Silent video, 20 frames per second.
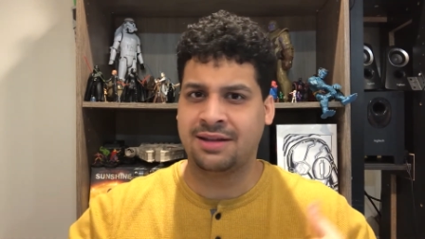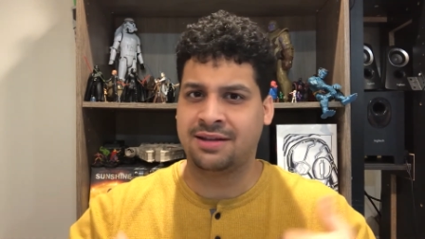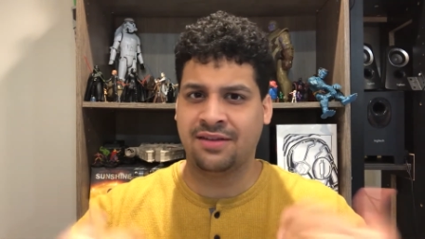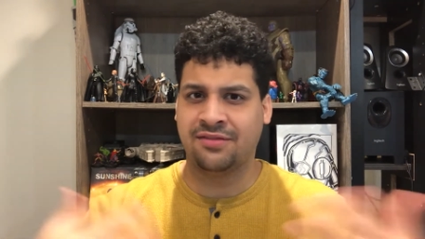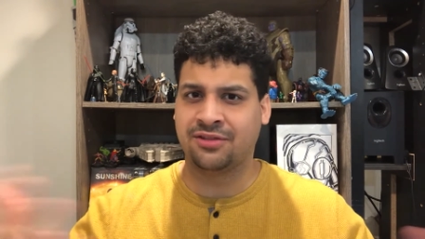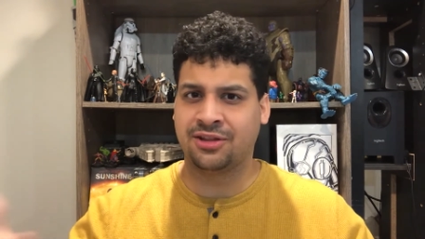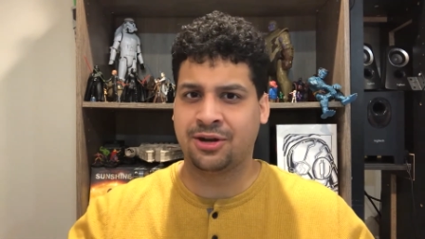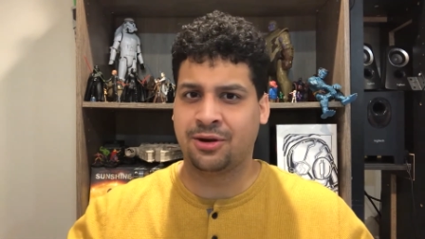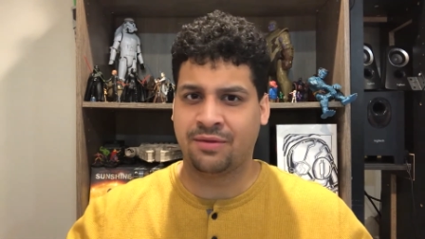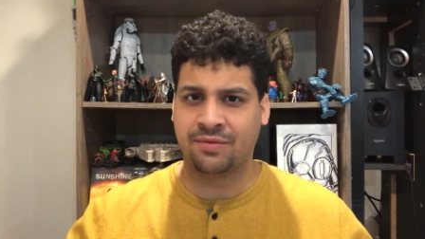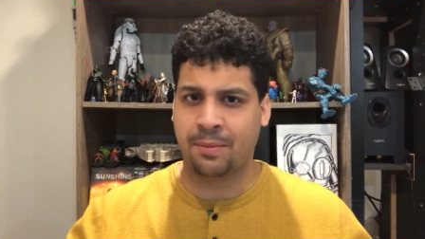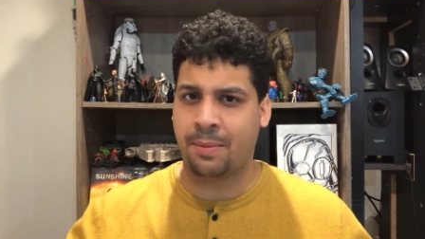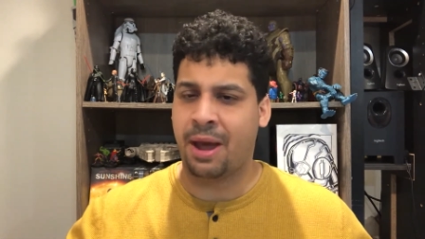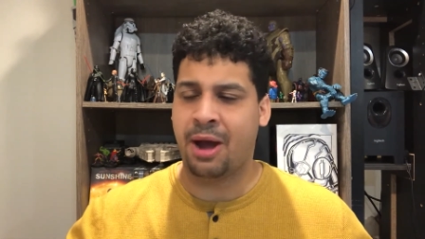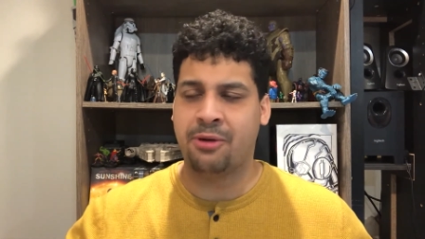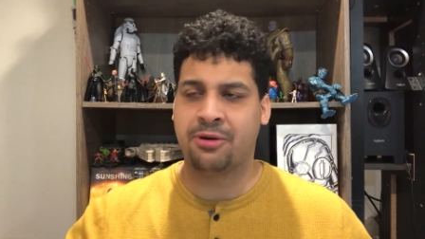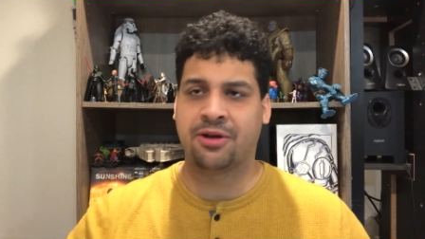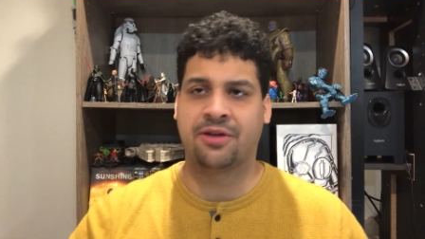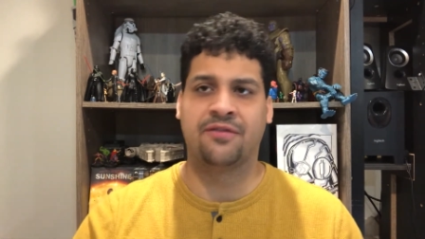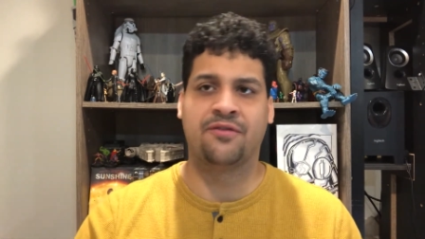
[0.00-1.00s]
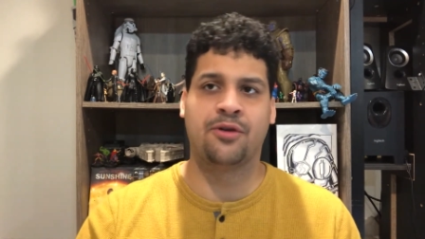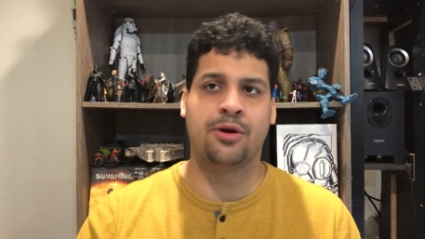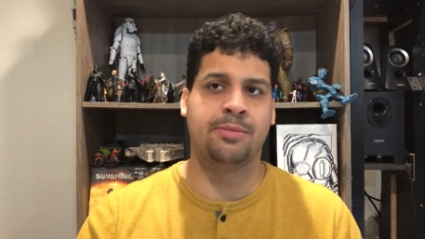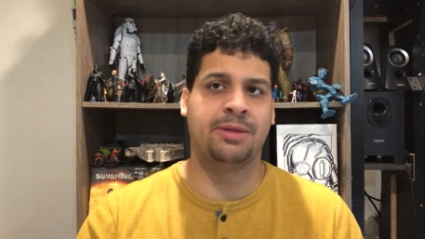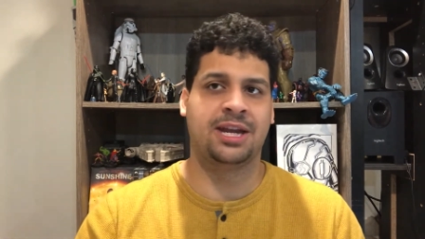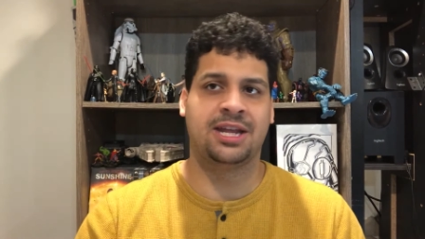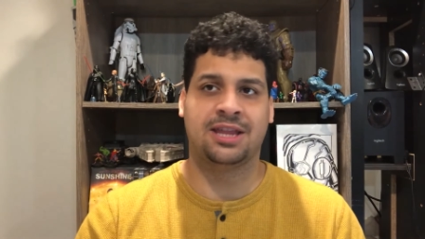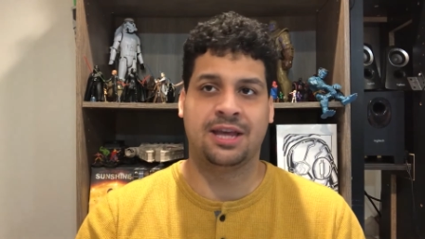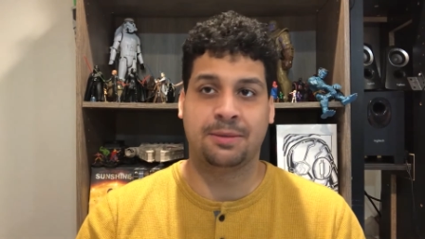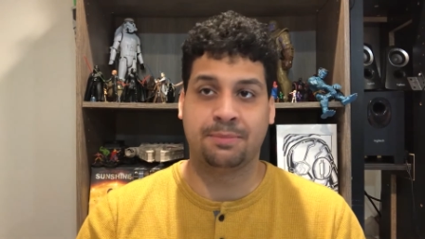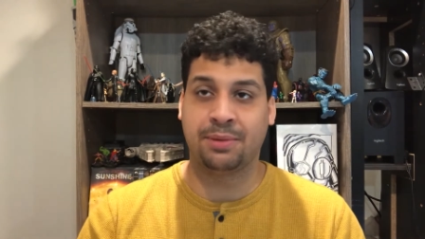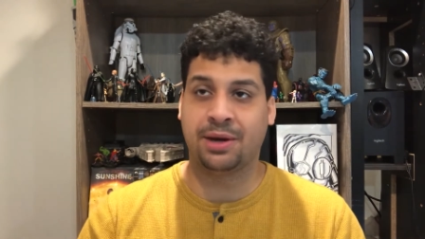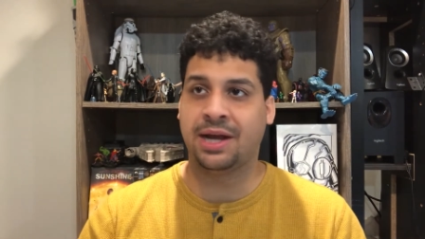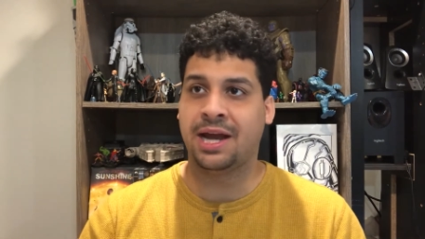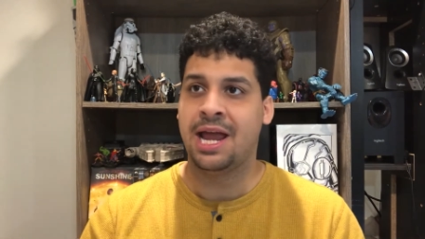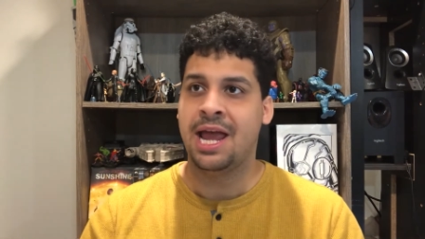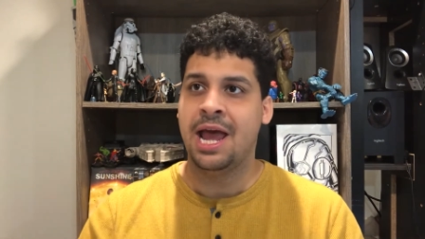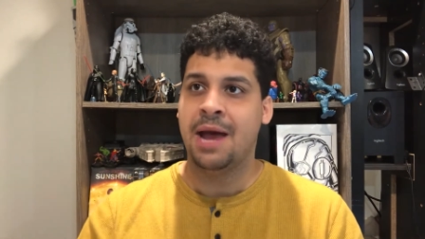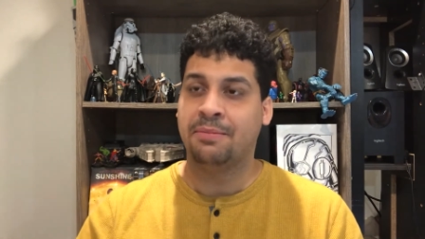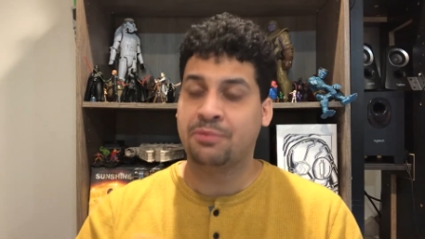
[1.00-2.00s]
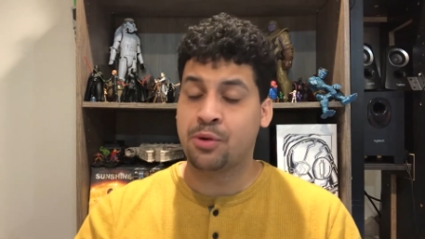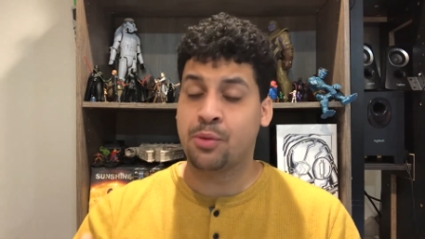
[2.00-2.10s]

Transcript: I definitely don't have the power to confirm anything, but